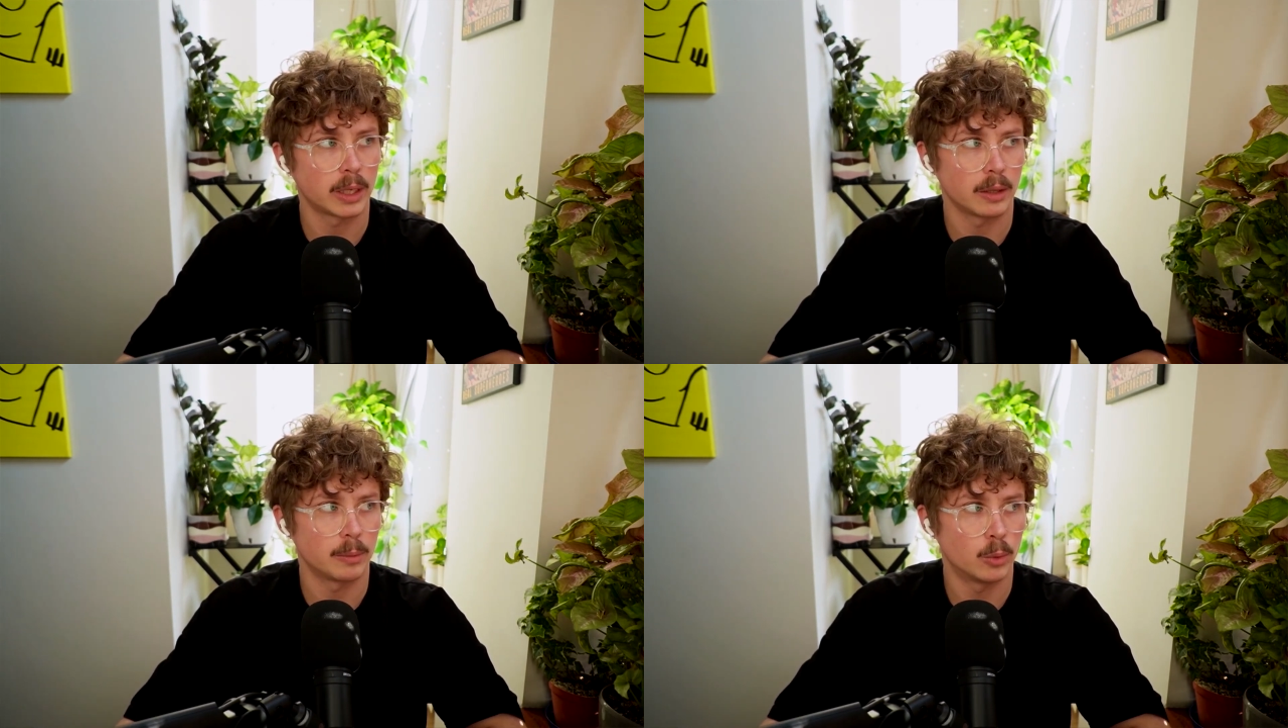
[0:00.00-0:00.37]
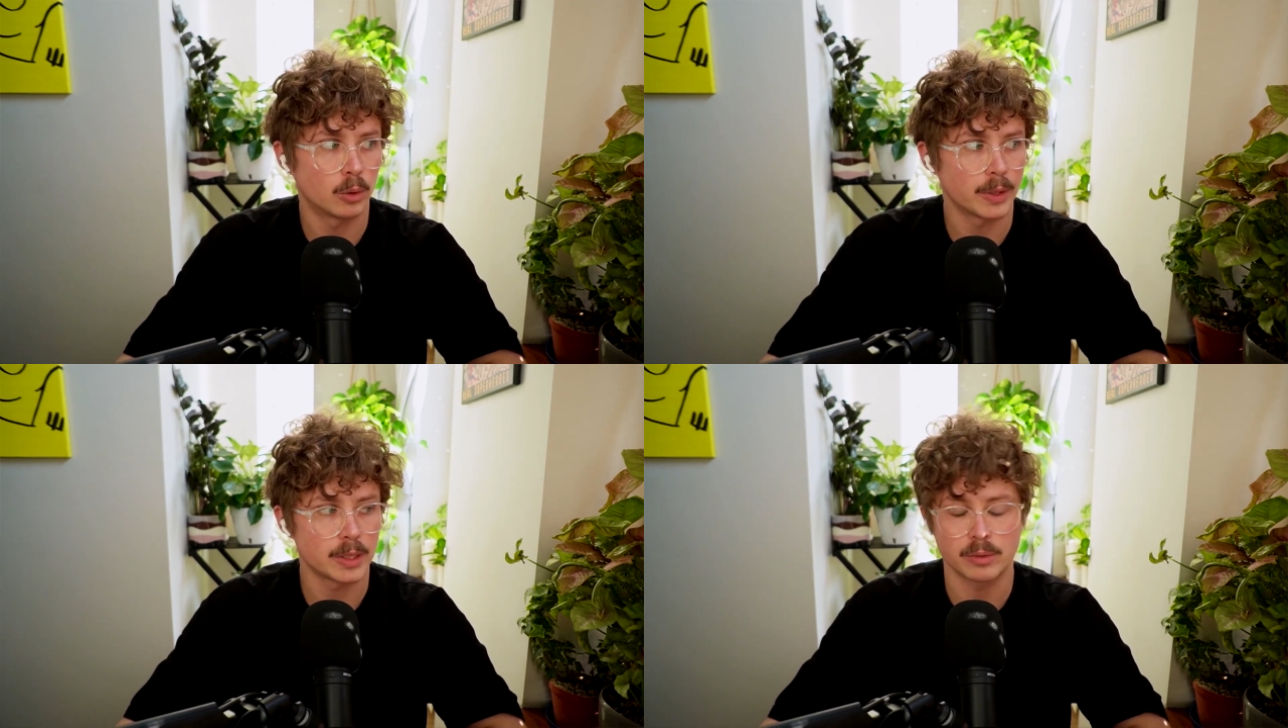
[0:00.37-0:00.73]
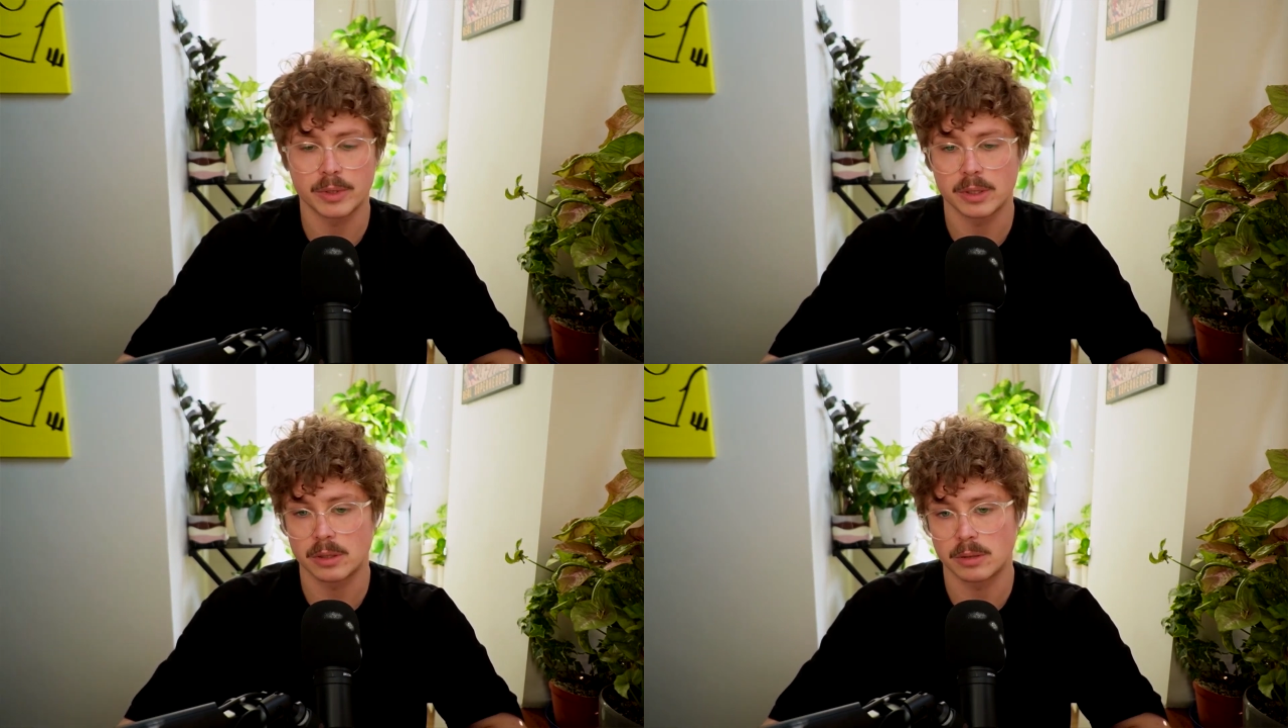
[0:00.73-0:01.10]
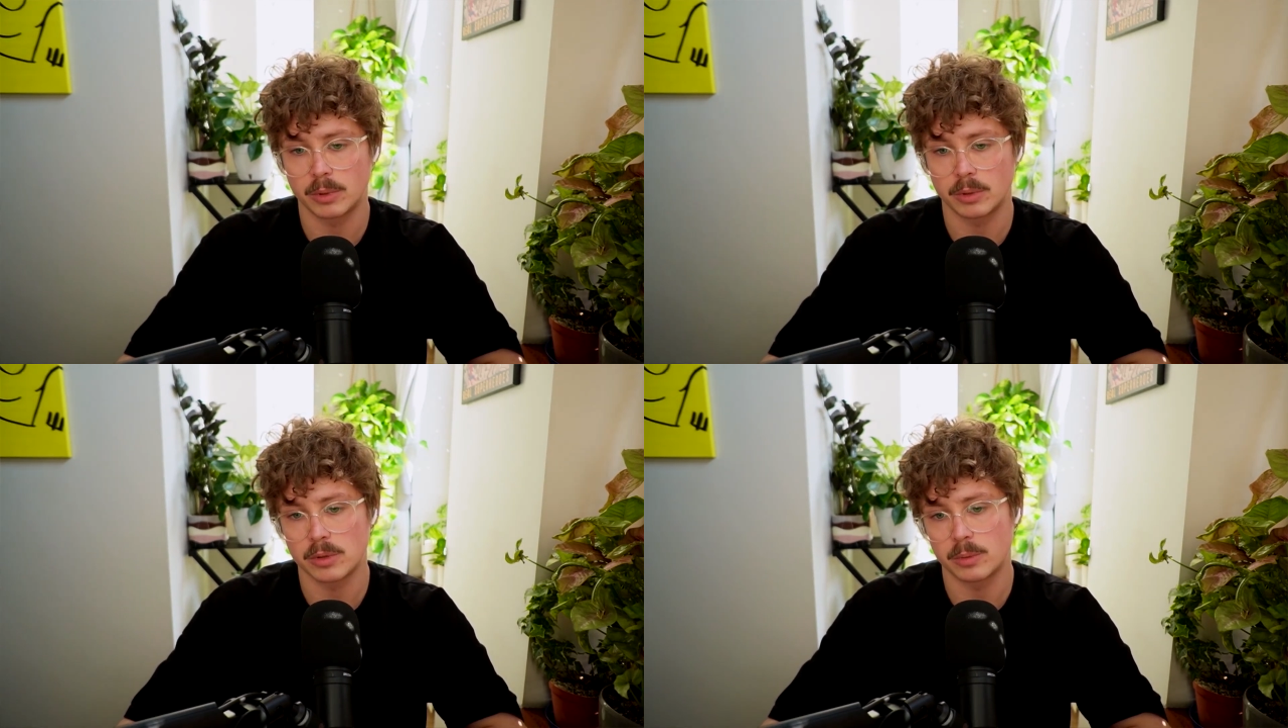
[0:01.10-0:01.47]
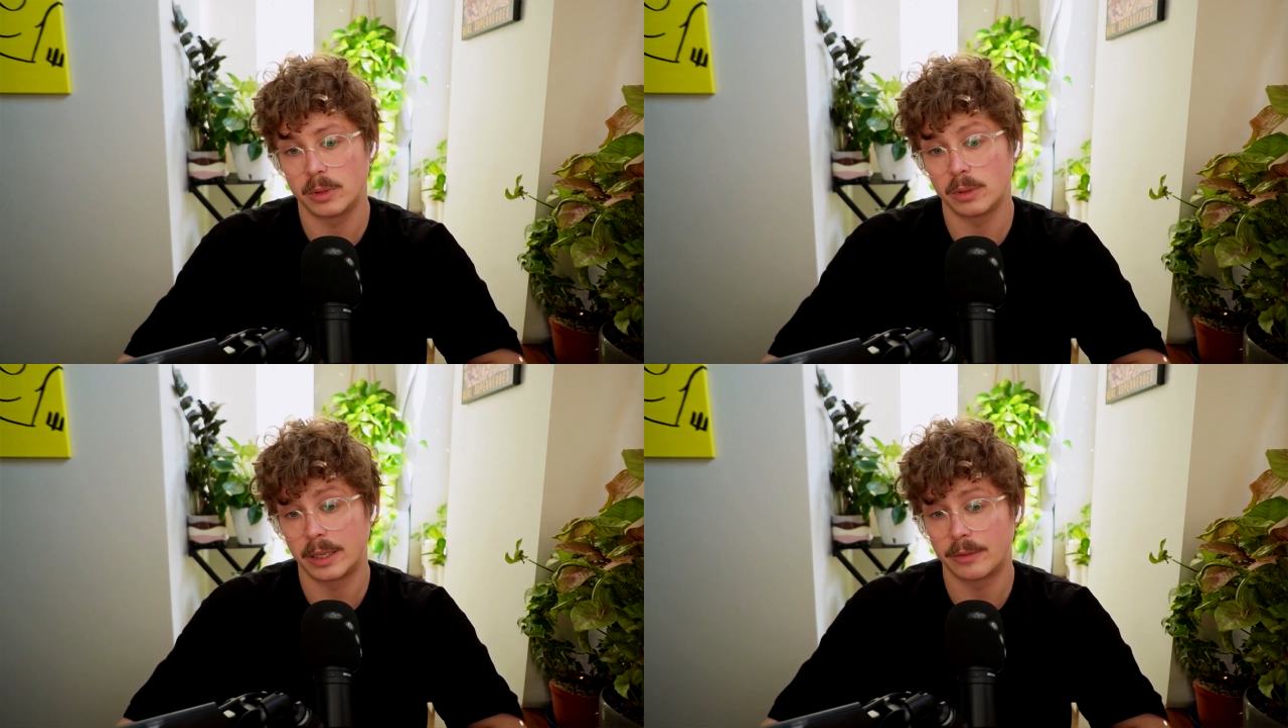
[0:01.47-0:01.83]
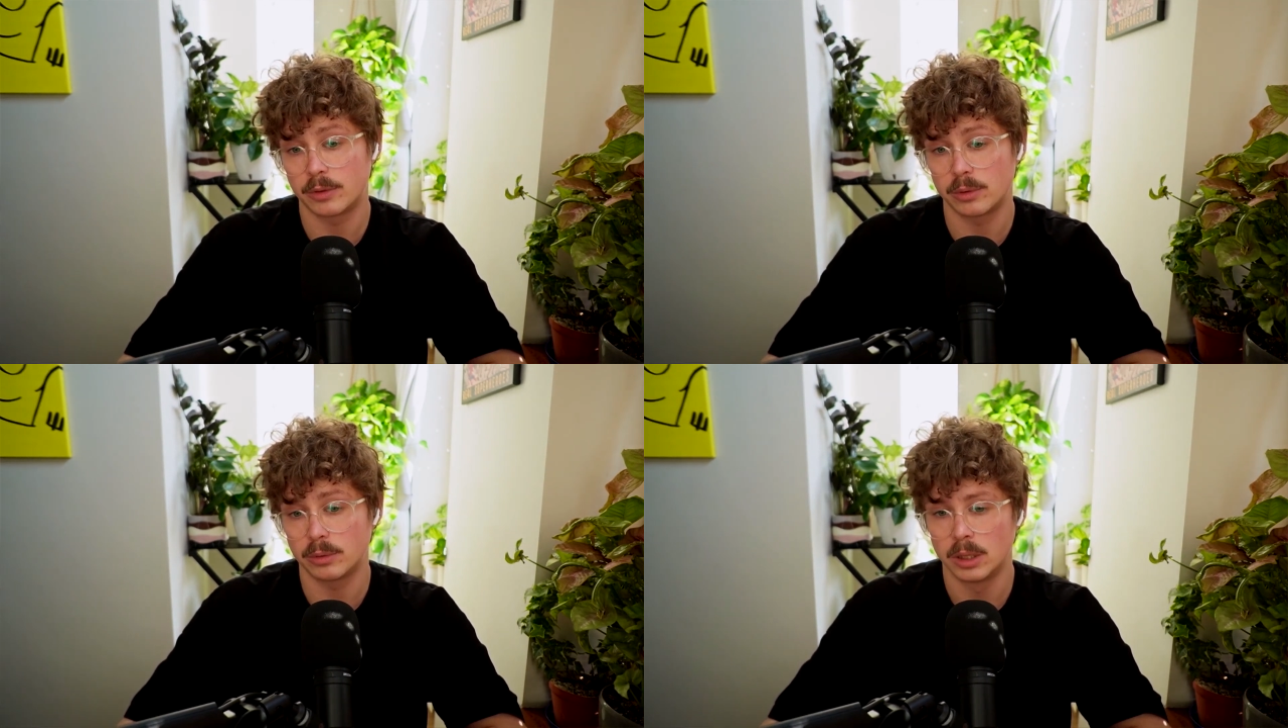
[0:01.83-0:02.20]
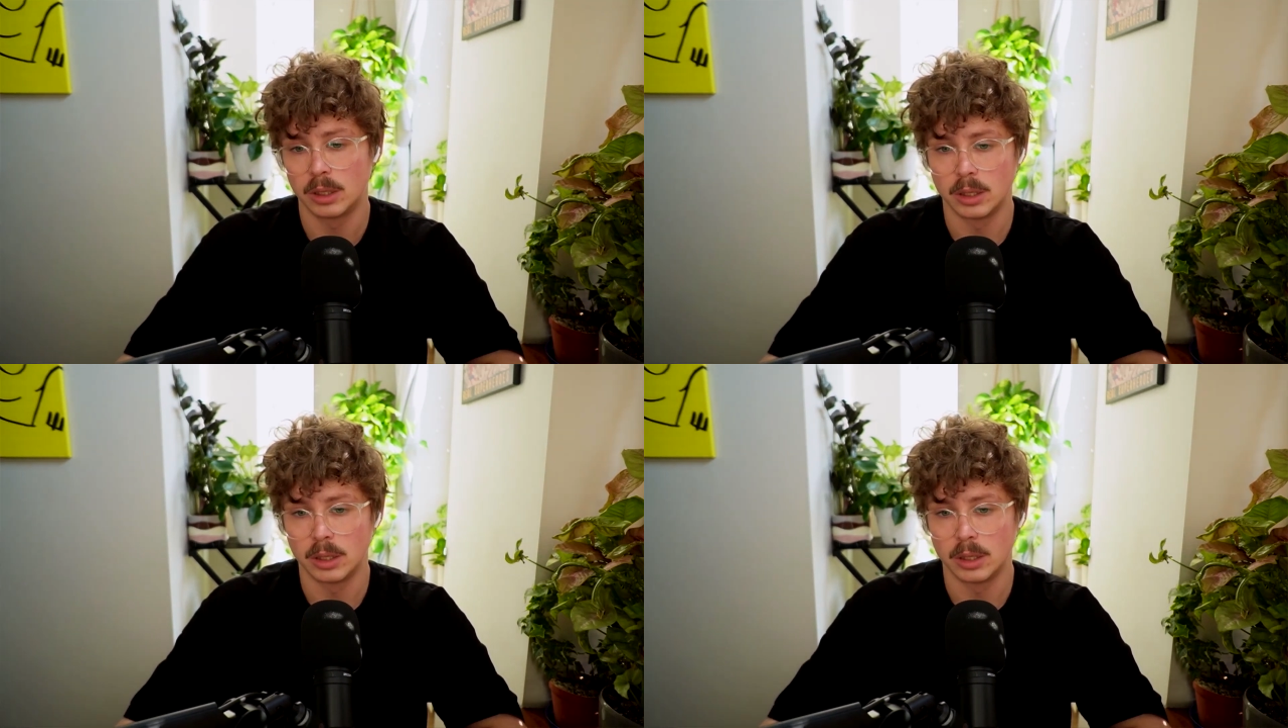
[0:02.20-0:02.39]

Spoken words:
had more resources because we don't have to